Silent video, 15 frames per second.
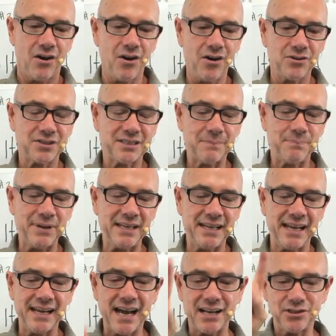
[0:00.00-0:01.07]
oh,
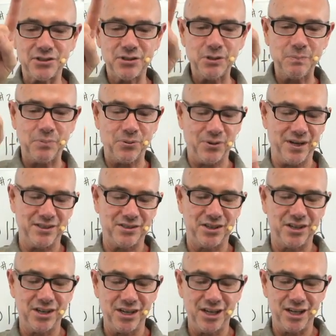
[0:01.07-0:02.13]
Sabine got two points.
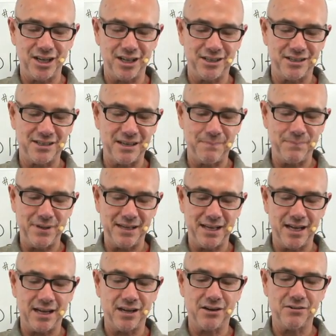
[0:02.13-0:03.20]
Good, Sabine.
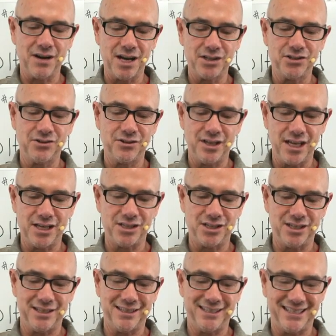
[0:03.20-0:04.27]

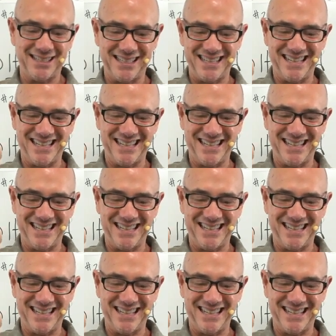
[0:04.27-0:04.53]
Congratulations.